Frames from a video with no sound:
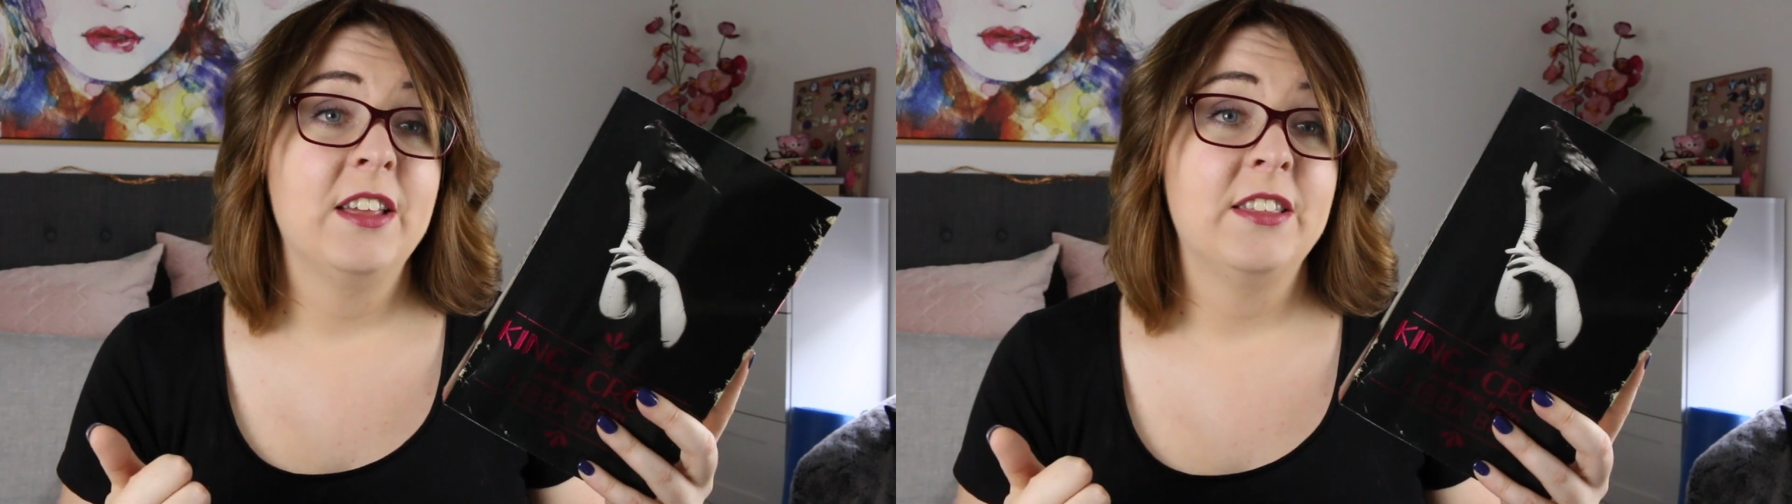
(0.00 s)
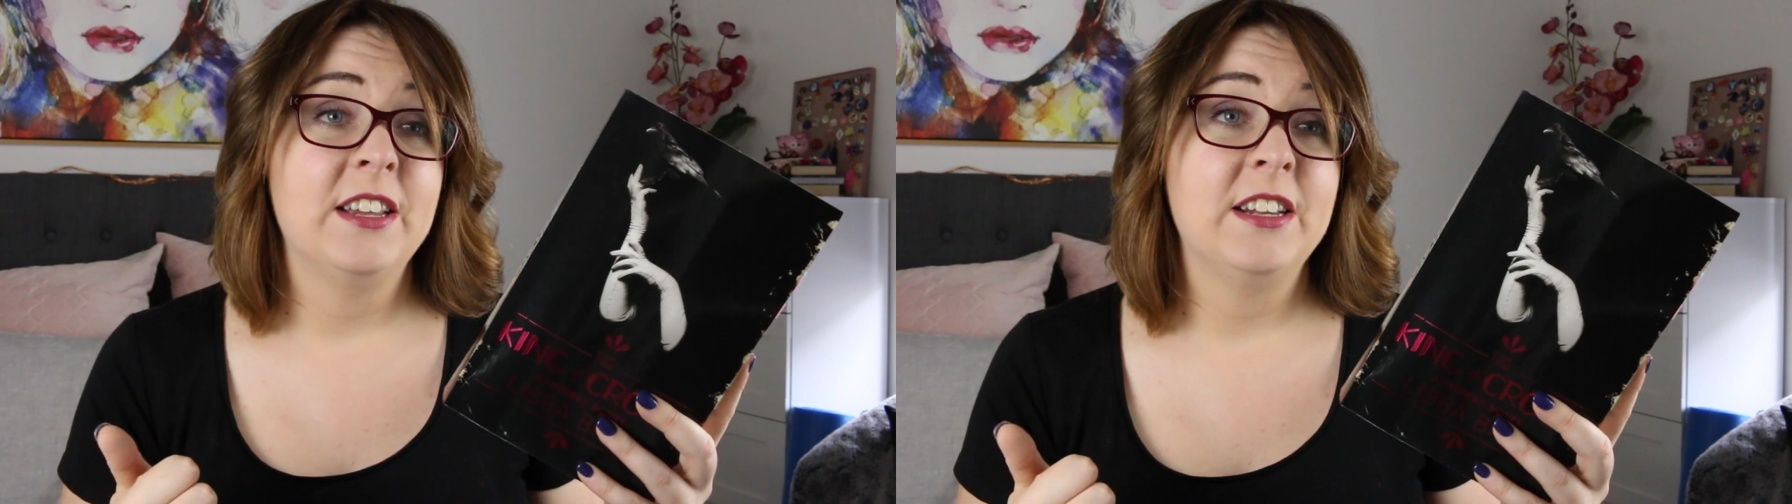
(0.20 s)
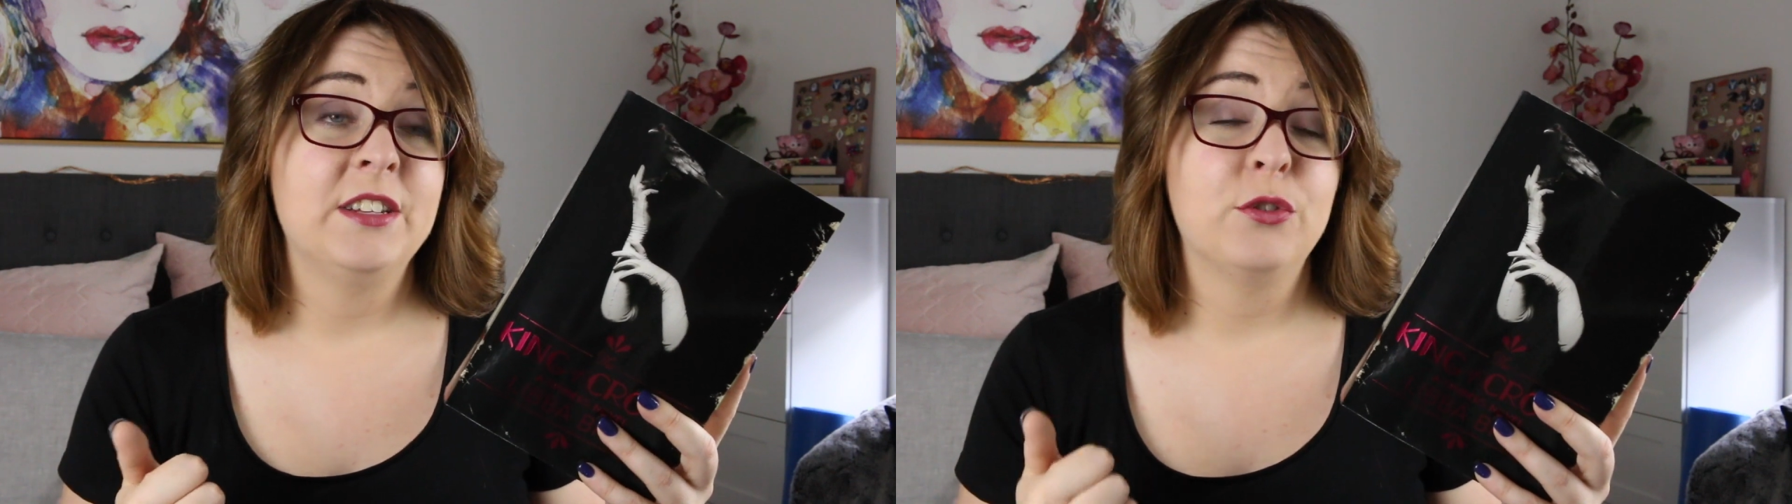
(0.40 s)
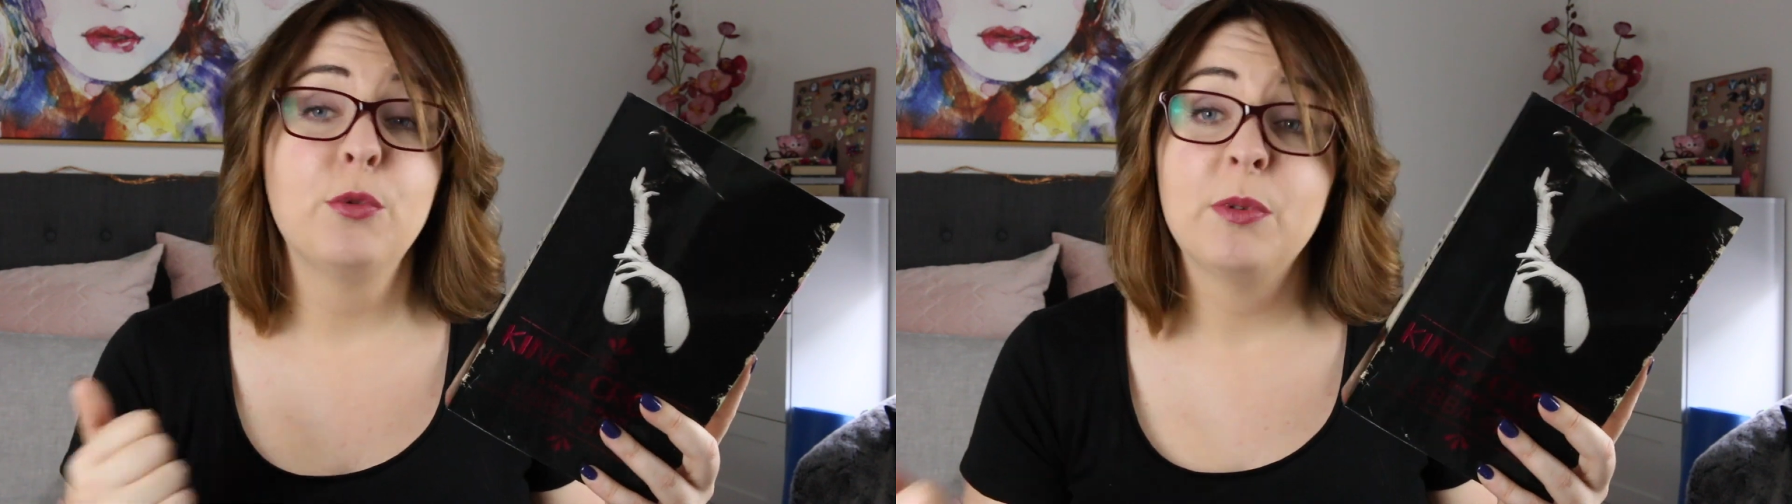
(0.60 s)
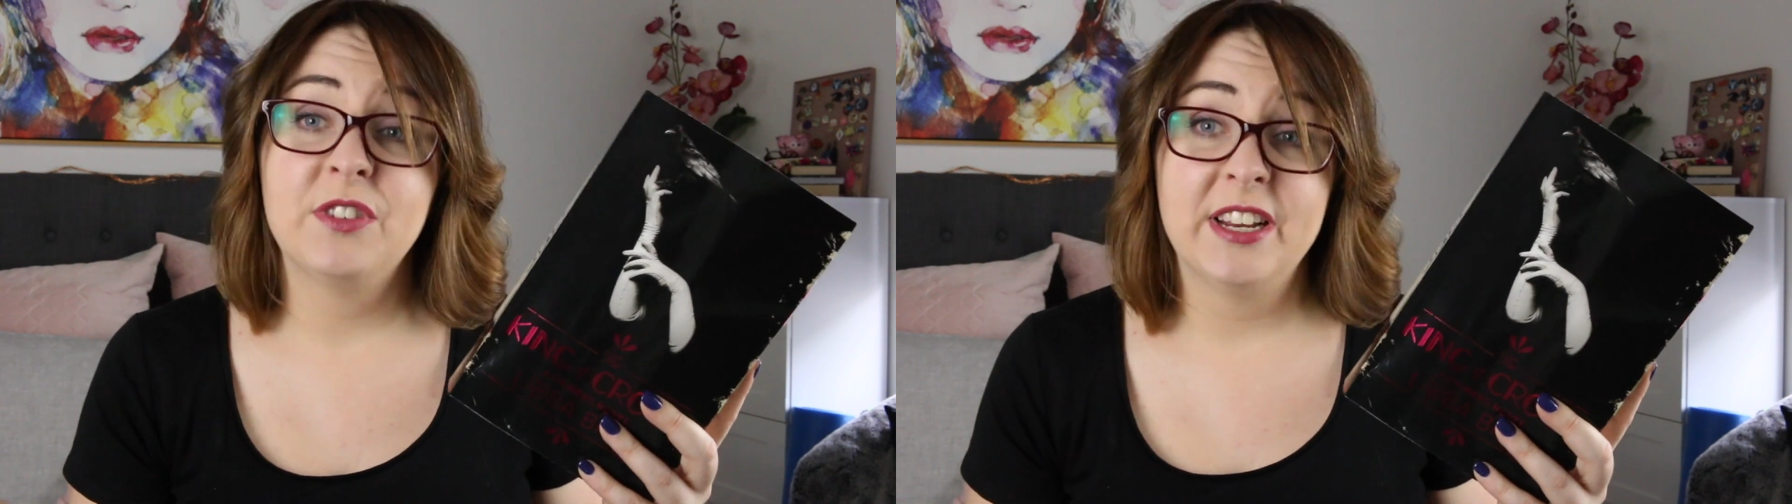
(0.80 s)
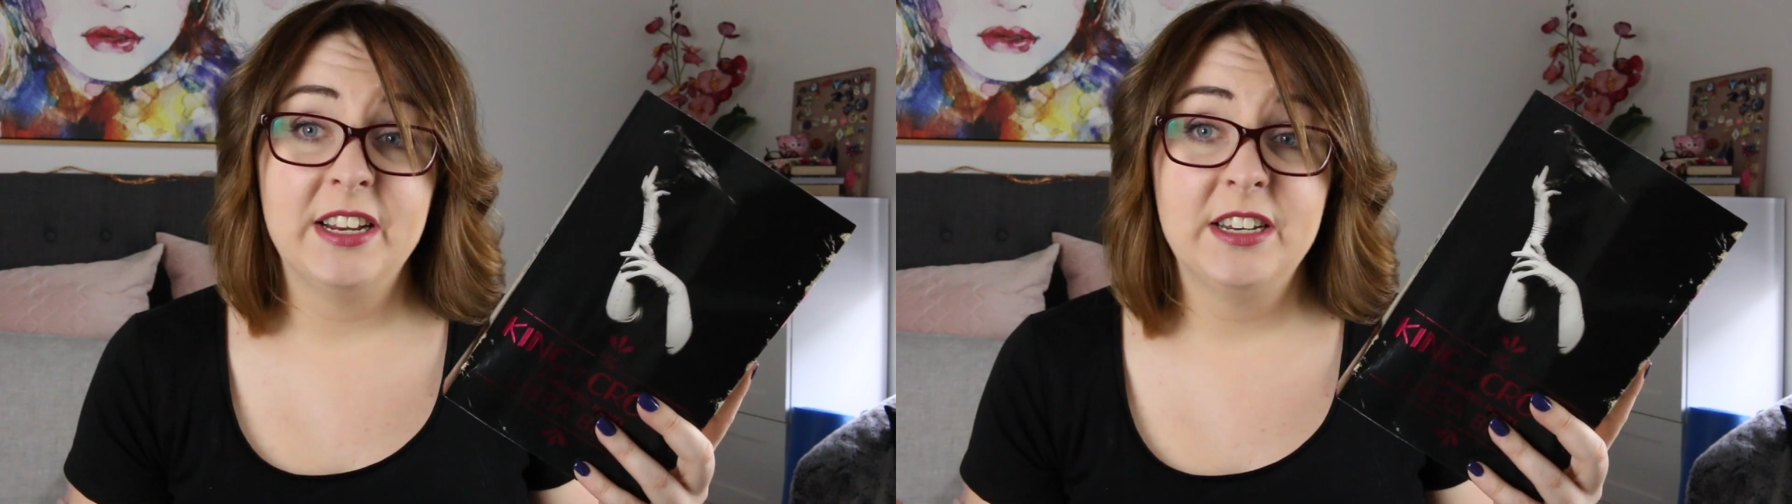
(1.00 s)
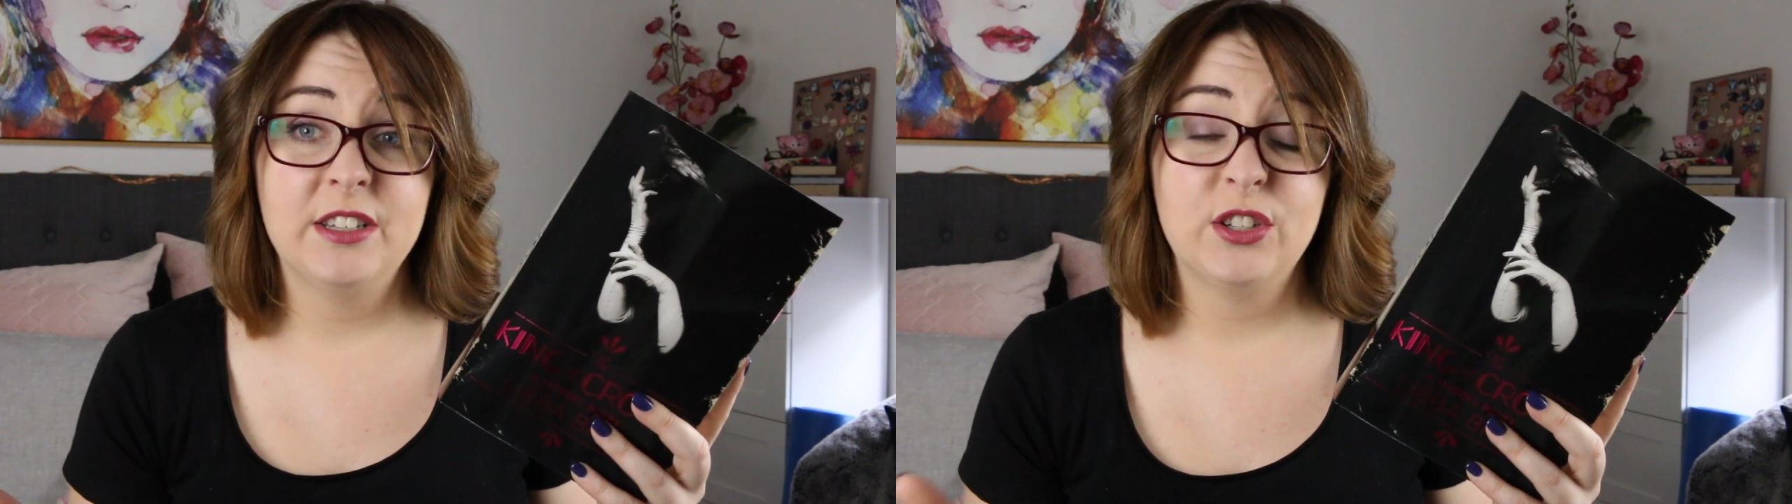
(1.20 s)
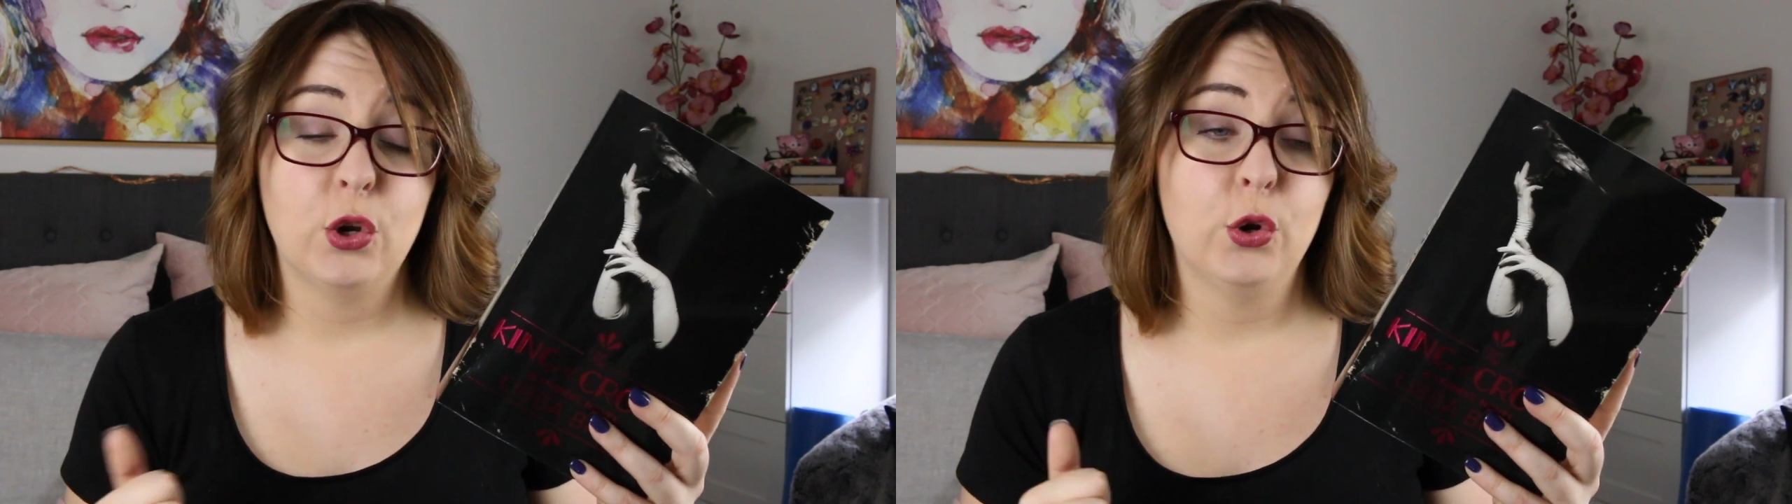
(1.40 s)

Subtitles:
these group of teens